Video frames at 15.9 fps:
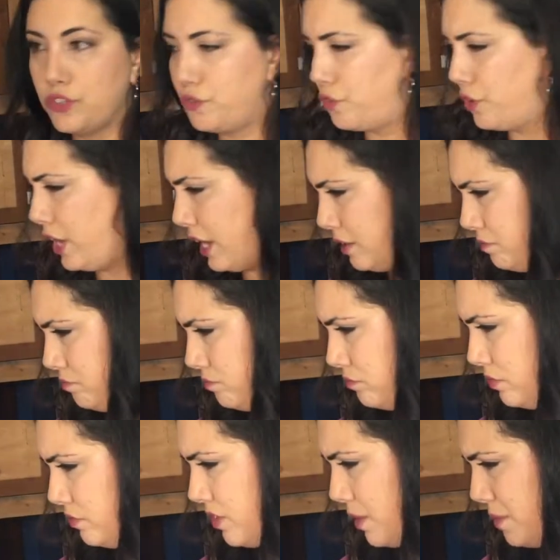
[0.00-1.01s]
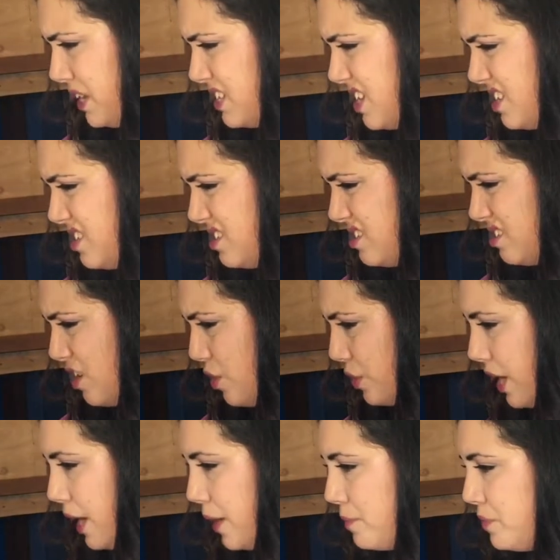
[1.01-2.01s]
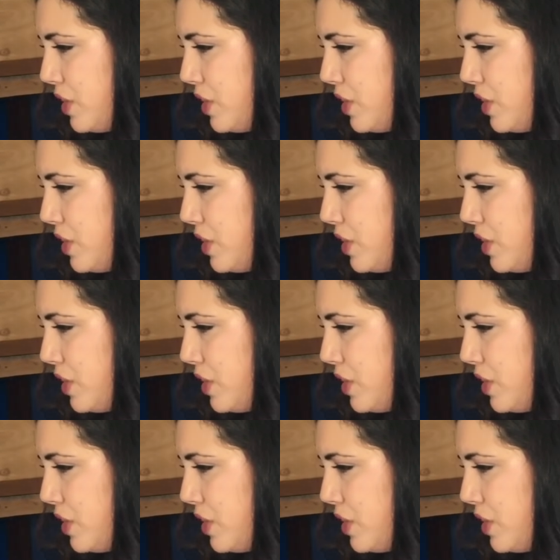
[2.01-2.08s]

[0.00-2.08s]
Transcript: free. Does that make sense? Okay.